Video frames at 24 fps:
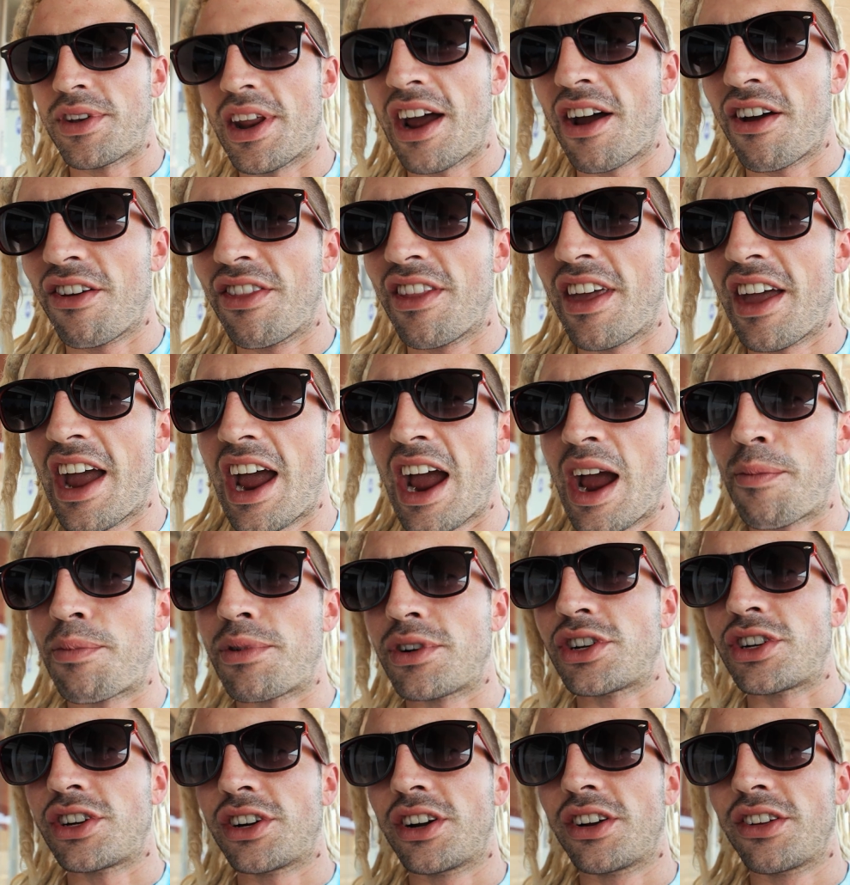down the
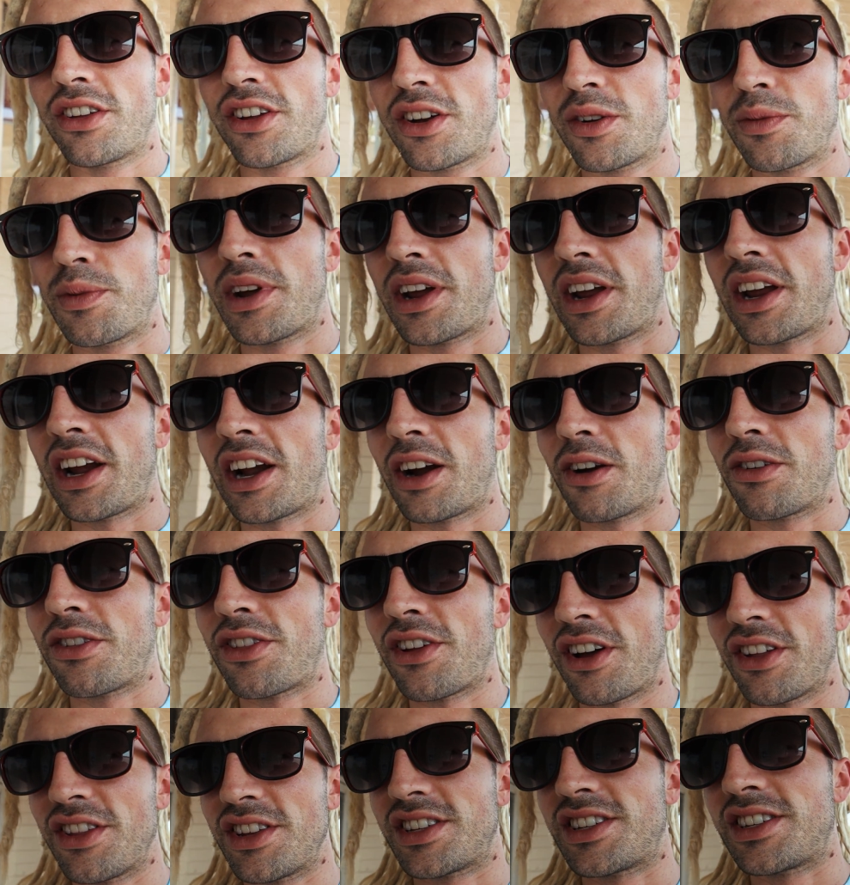aperture a little bit here with
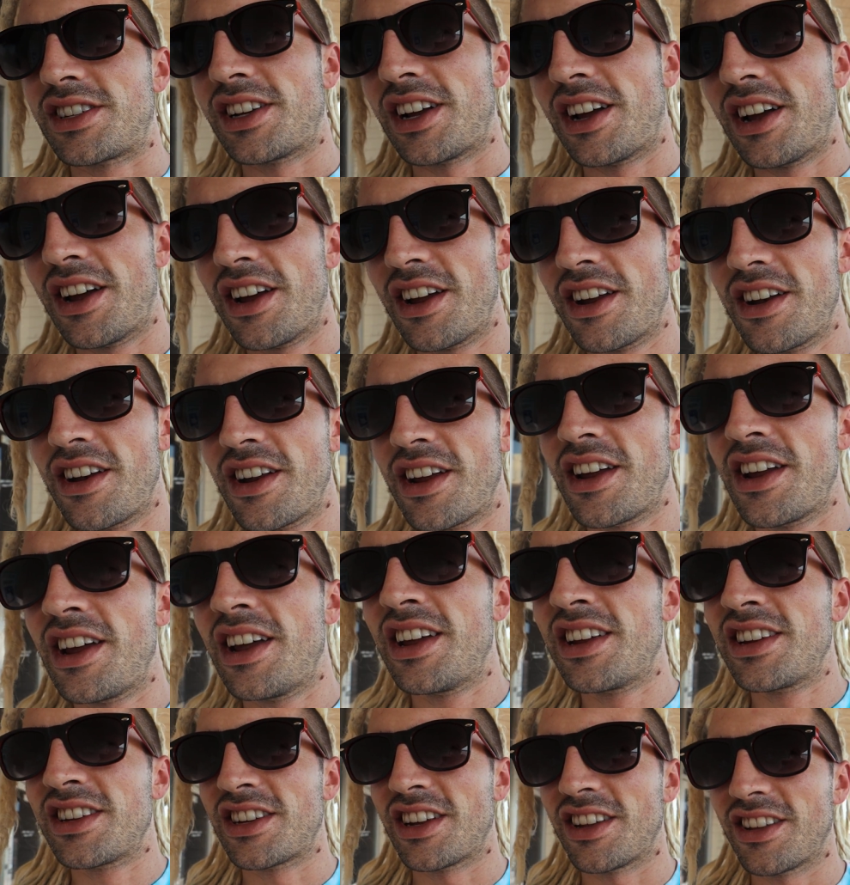all the sun.
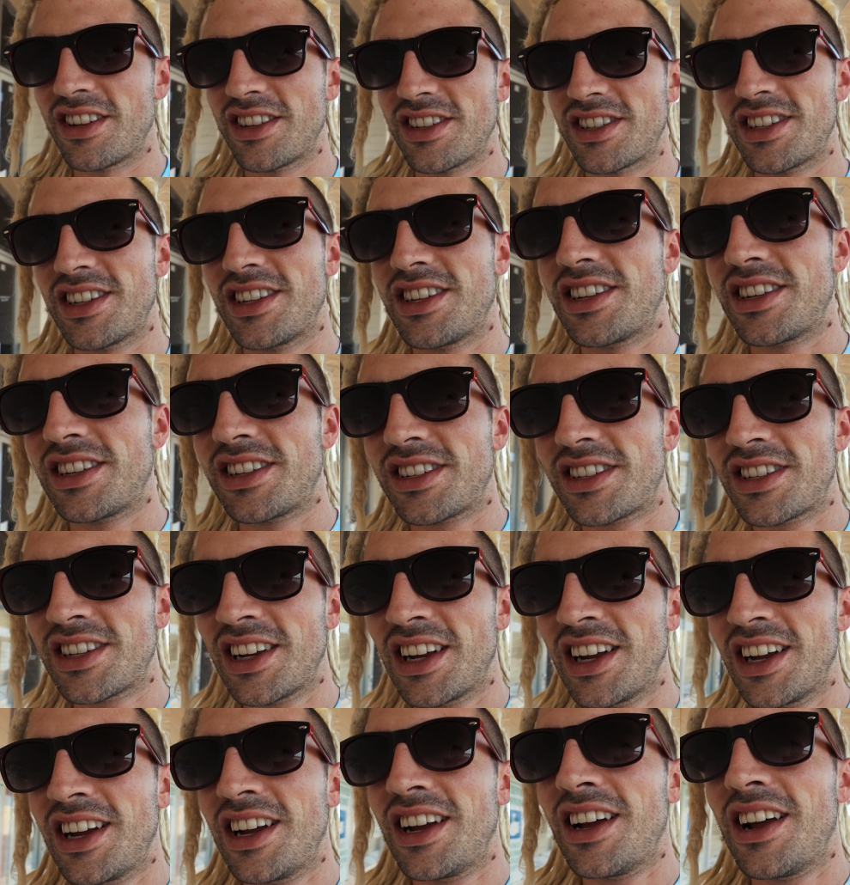So this is
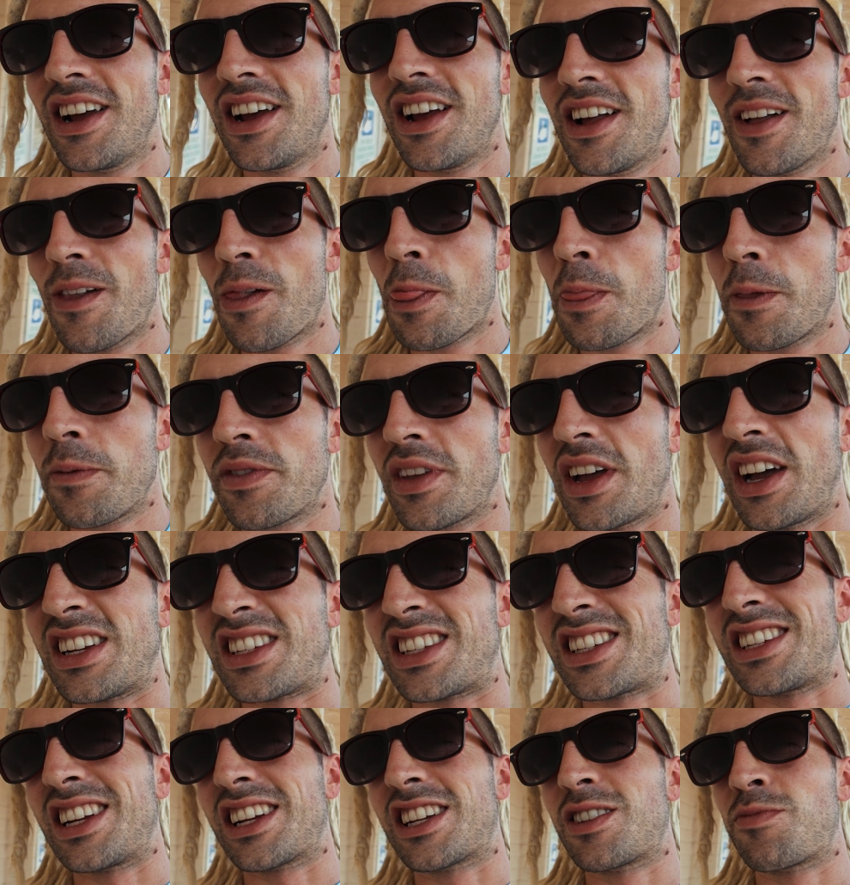a
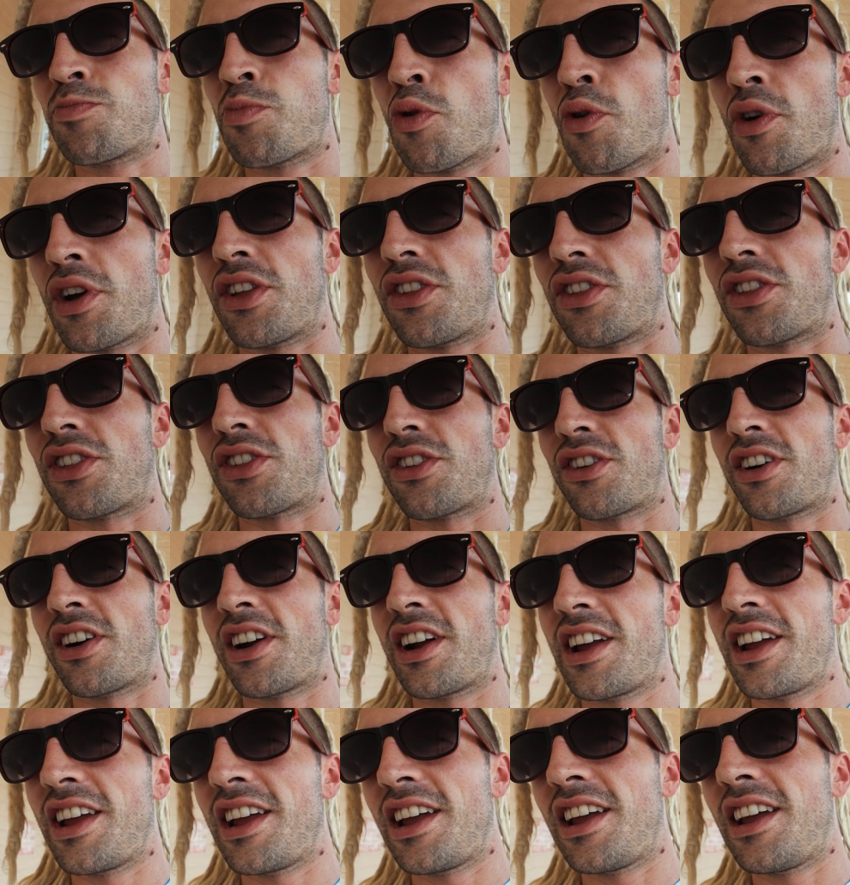
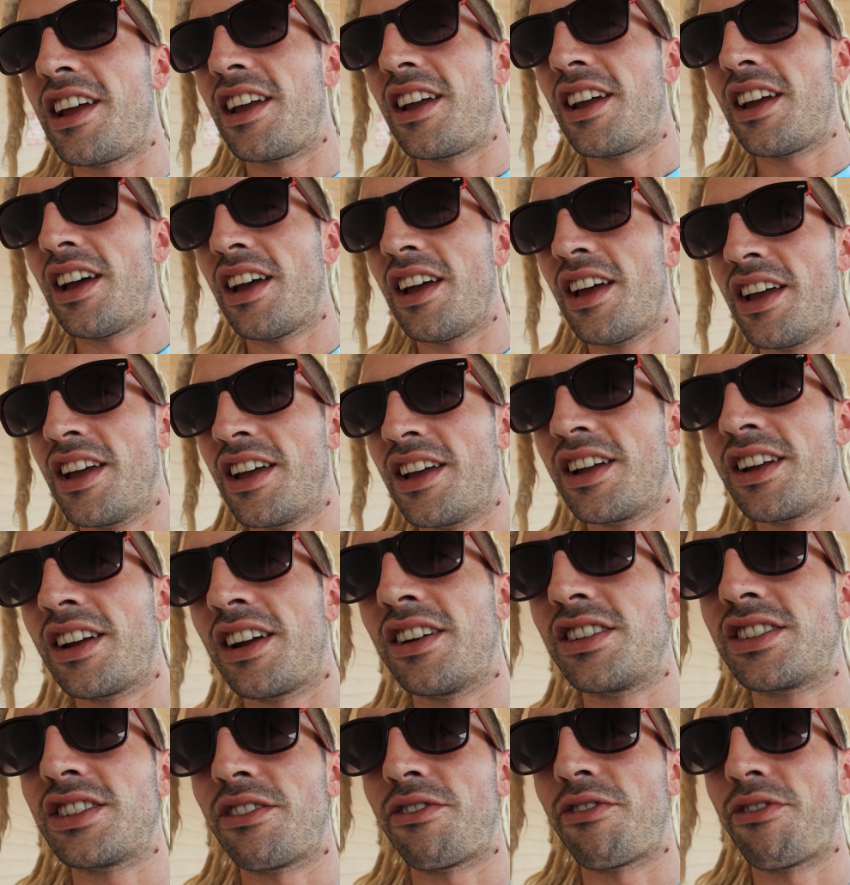6.3,
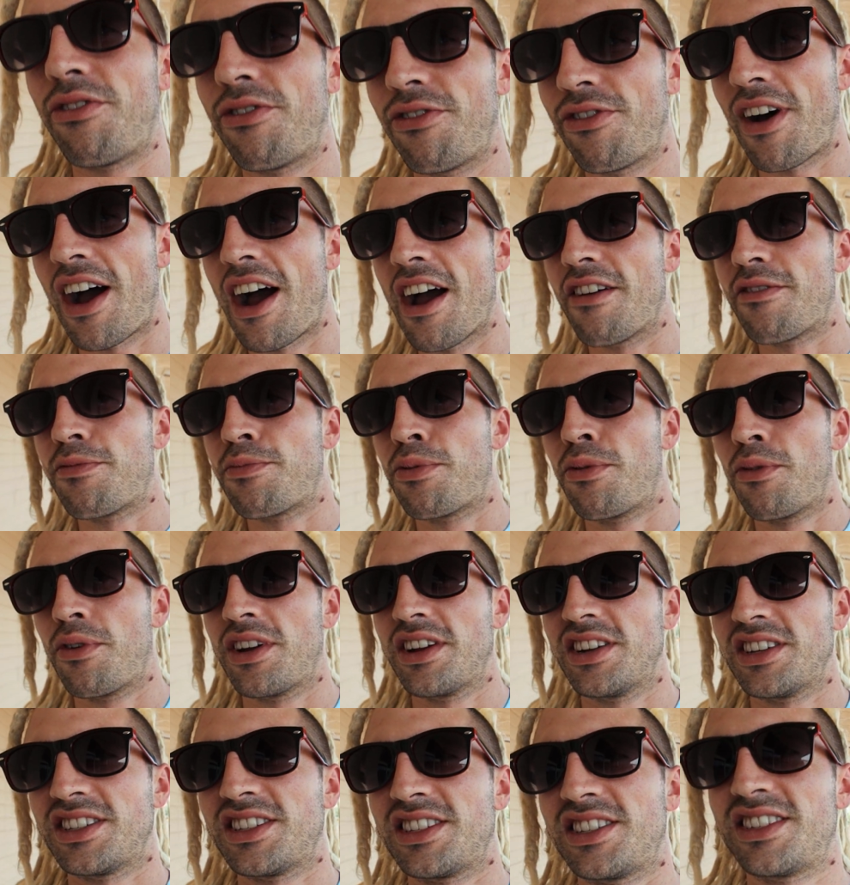here's a
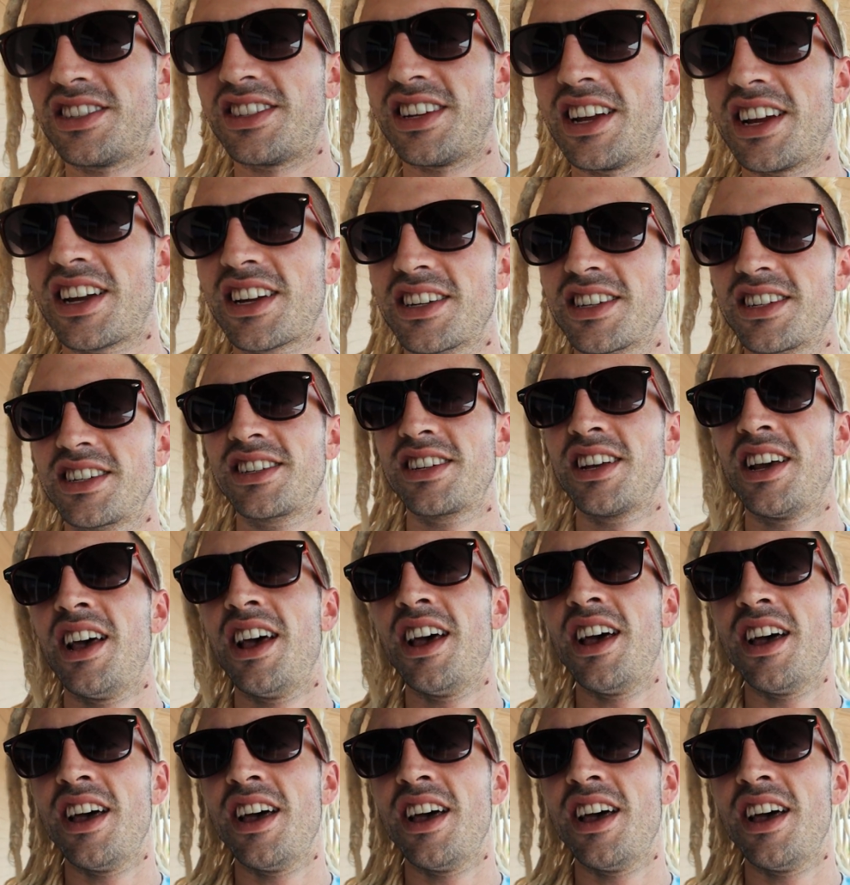5.6.